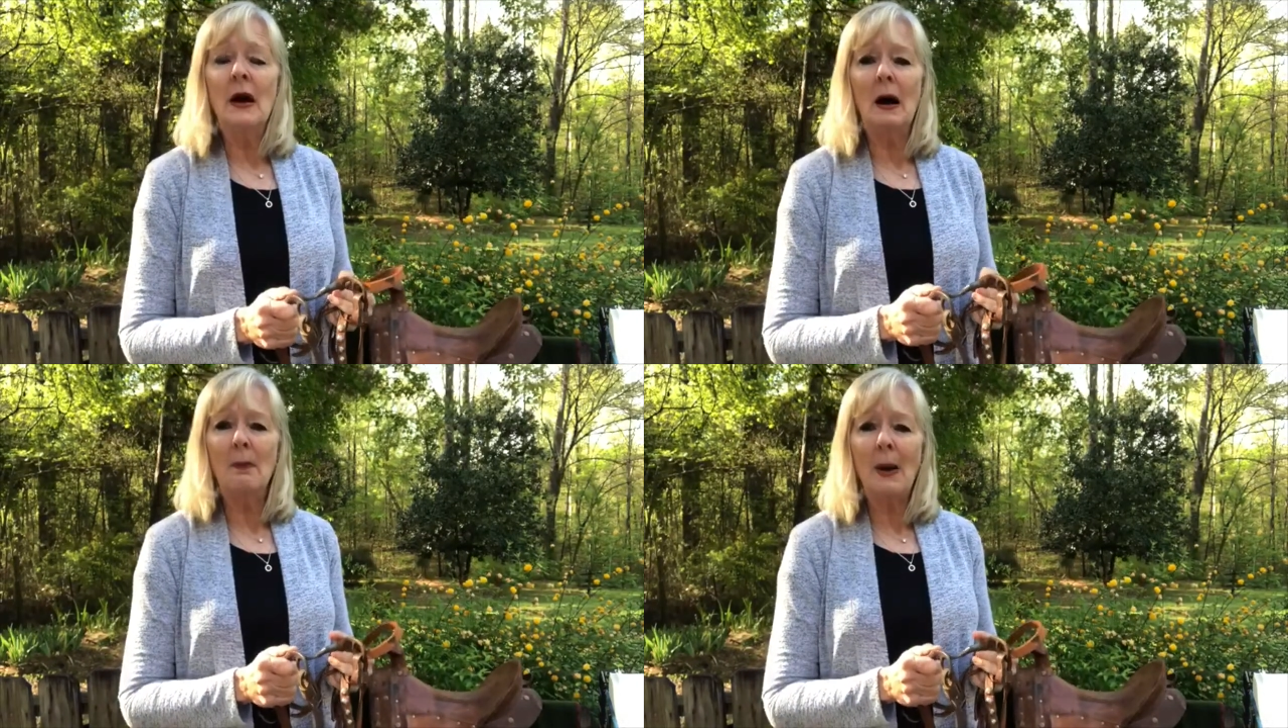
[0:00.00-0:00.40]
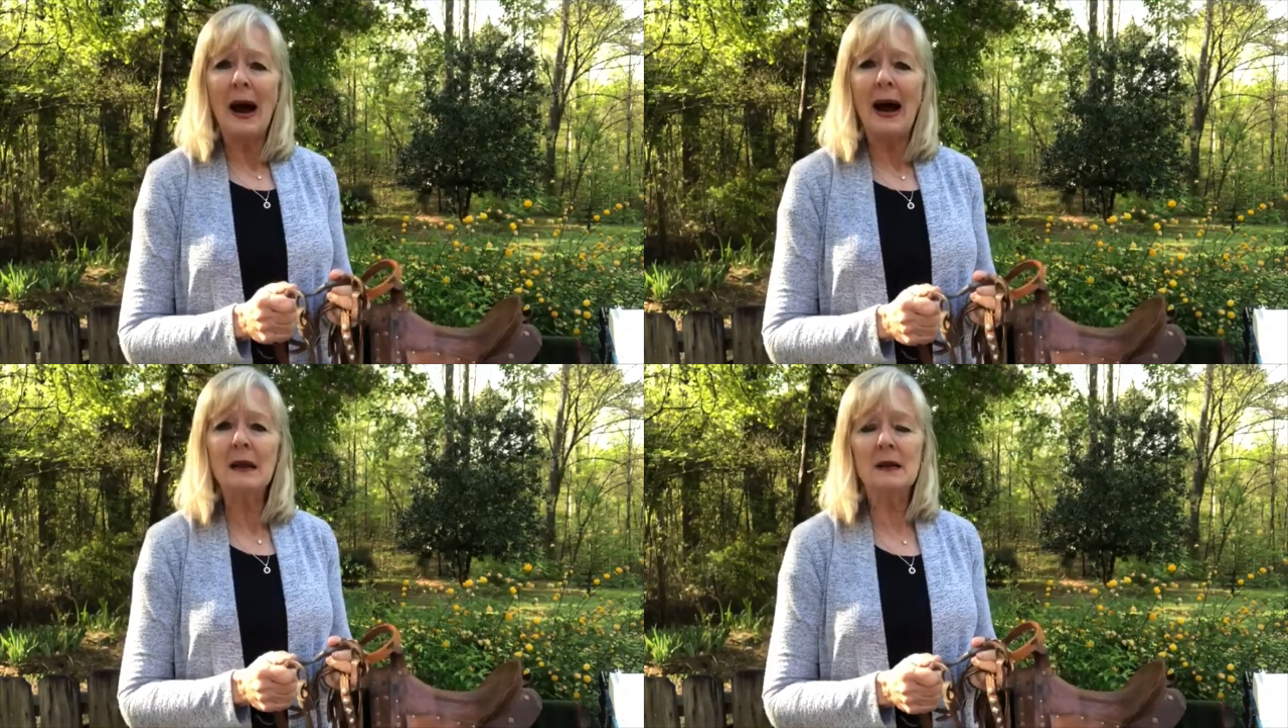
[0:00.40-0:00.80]
A
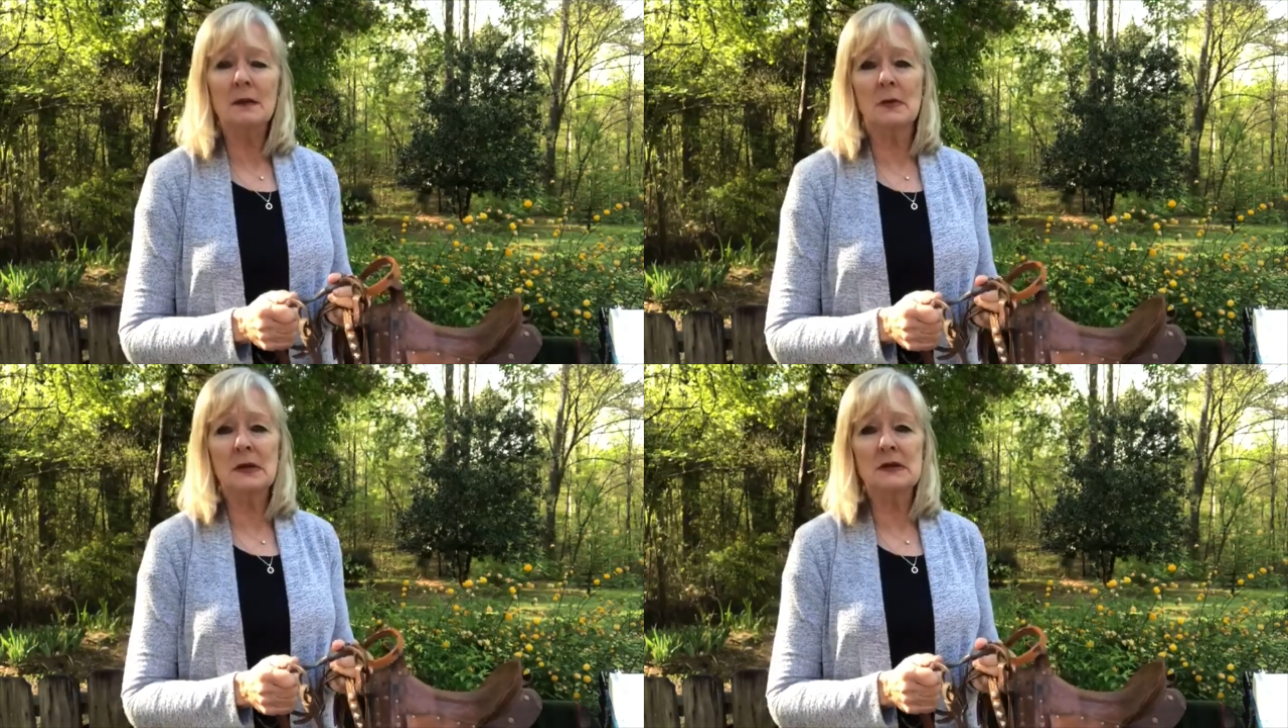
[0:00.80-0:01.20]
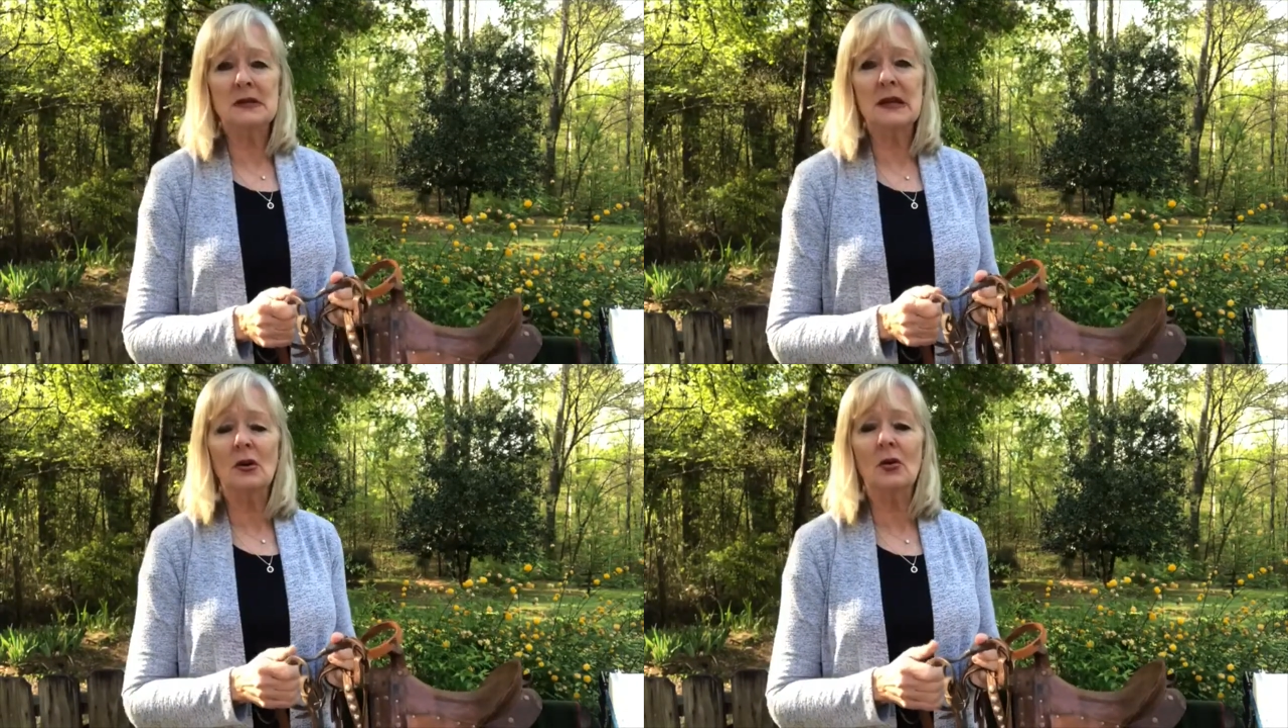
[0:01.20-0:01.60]
pilot must
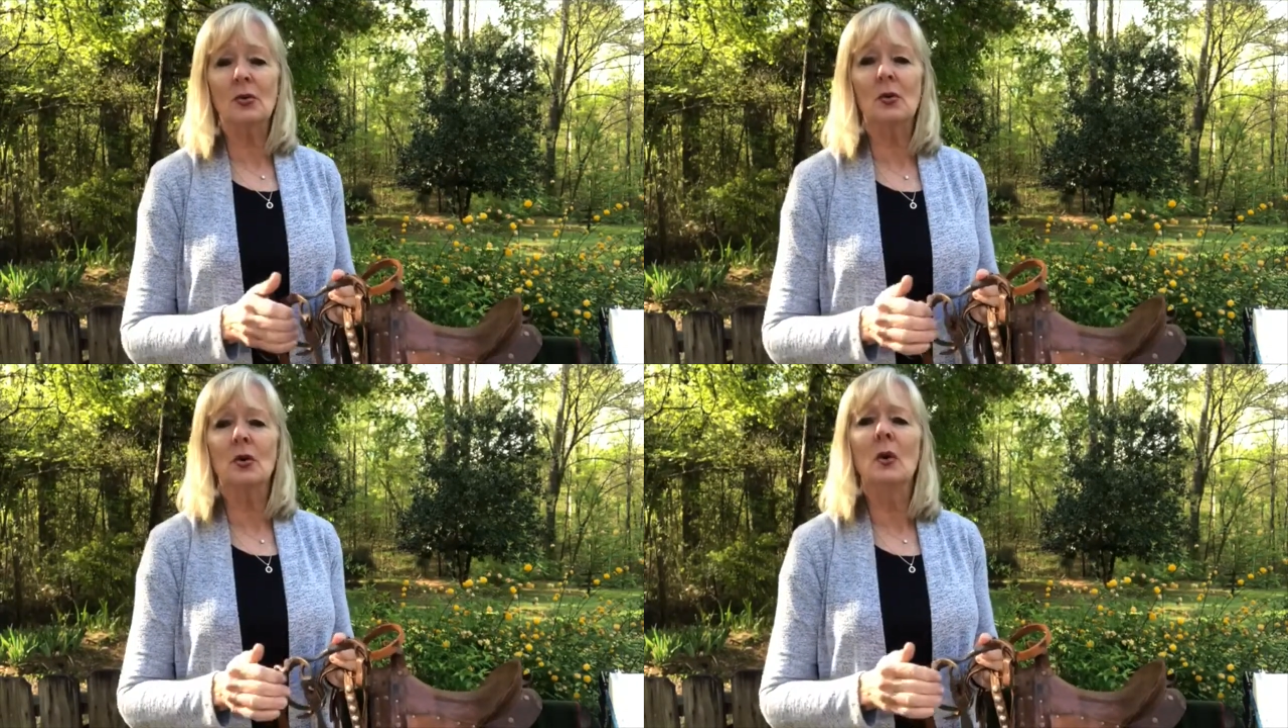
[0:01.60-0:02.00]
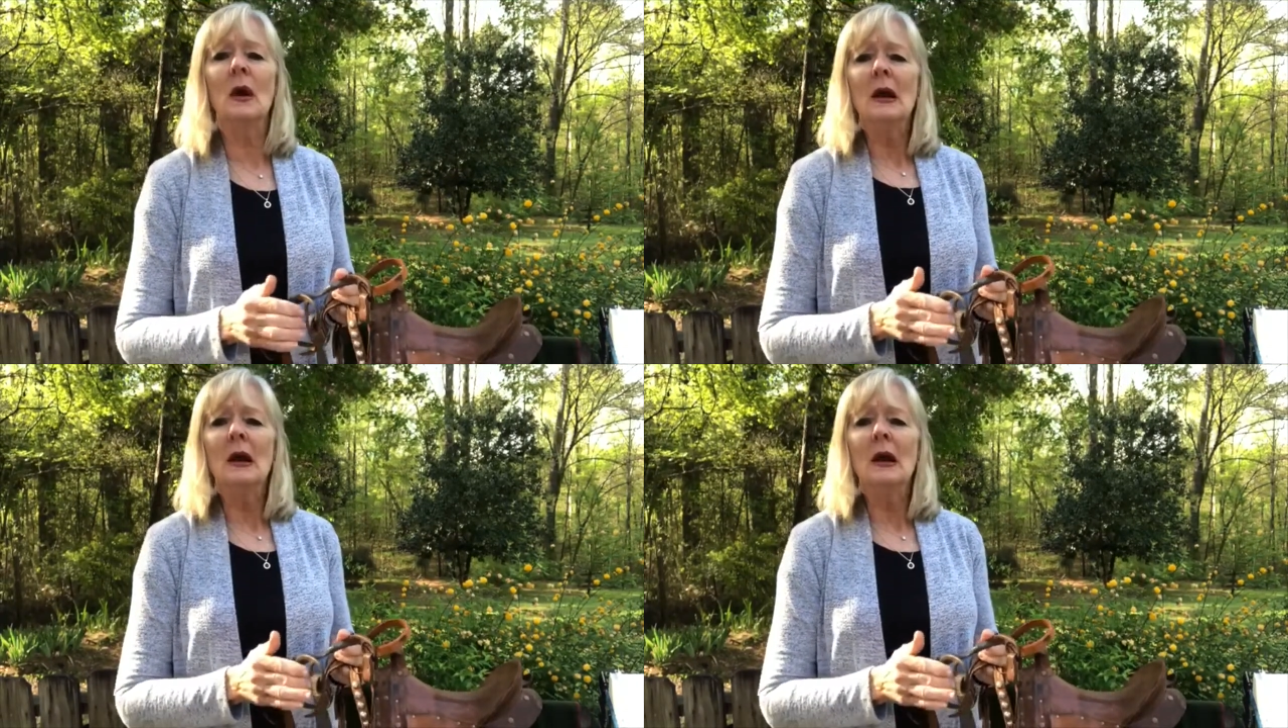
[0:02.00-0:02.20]
steer through